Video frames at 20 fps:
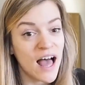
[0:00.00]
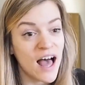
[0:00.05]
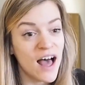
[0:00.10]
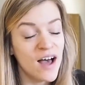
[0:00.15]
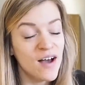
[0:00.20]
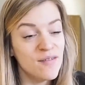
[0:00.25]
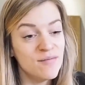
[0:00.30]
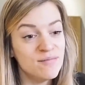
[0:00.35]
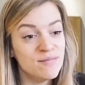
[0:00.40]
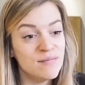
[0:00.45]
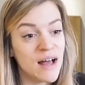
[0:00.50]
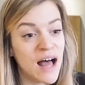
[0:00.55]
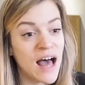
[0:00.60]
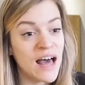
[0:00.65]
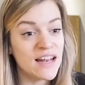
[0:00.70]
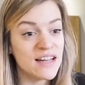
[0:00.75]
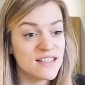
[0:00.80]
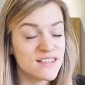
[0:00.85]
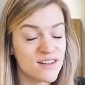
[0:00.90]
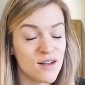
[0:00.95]
and
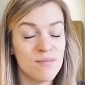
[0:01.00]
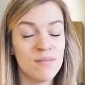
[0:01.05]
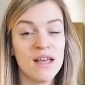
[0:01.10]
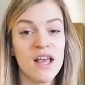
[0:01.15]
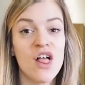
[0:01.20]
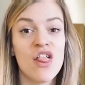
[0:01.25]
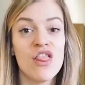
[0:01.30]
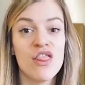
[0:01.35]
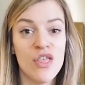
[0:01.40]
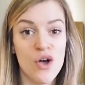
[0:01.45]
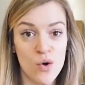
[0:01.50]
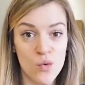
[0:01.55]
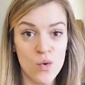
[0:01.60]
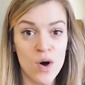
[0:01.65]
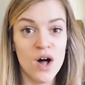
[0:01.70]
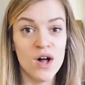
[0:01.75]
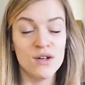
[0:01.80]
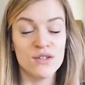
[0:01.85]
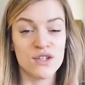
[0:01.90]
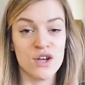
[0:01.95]
it's done me the
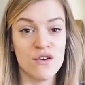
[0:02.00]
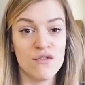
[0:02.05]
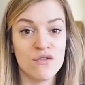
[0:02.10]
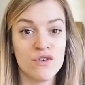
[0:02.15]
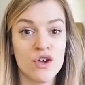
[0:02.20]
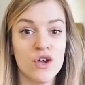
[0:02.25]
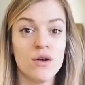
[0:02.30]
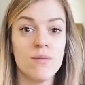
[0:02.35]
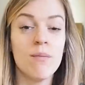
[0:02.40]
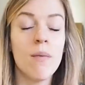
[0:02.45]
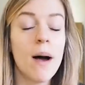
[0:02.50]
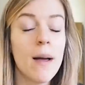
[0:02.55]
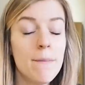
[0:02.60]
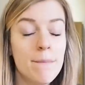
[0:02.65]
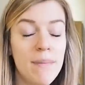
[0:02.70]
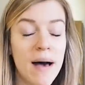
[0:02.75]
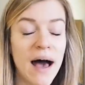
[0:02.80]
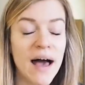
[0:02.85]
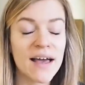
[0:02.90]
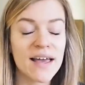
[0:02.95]
world of good. My
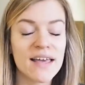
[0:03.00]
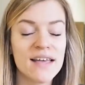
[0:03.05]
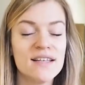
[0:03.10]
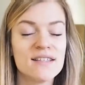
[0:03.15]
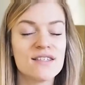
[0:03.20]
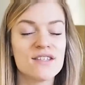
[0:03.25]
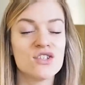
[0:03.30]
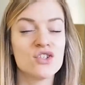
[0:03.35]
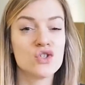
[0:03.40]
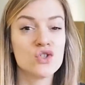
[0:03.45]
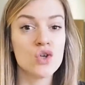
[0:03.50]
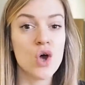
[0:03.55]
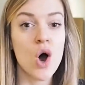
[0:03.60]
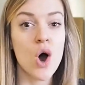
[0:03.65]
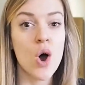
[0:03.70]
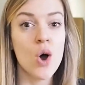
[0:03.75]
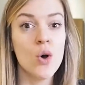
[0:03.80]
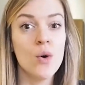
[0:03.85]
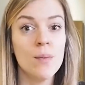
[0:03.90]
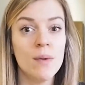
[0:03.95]
back is
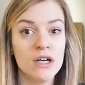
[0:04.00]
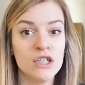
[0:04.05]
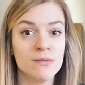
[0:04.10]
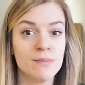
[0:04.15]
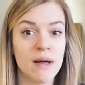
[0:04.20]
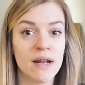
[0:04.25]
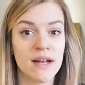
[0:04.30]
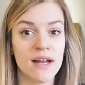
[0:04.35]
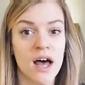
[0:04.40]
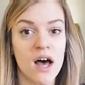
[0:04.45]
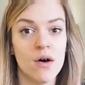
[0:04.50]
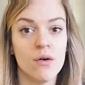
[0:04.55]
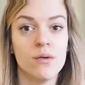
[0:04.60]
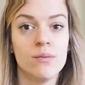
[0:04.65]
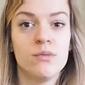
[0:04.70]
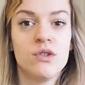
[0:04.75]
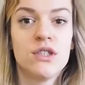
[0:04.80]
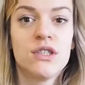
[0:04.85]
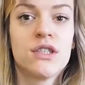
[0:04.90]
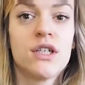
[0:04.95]
so much better now.
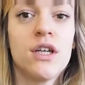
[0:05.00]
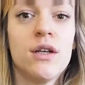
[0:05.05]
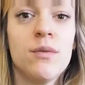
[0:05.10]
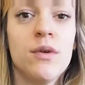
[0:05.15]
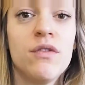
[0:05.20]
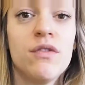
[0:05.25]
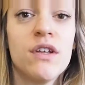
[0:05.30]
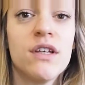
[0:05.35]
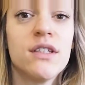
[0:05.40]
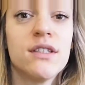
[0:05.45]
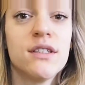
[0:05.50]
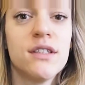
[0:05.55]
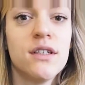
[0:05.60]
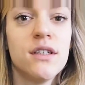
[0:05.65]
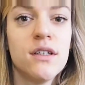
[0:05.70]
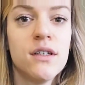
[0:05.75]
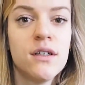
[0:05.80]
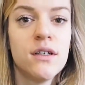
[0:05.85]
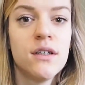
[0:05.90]
Just gonna move this.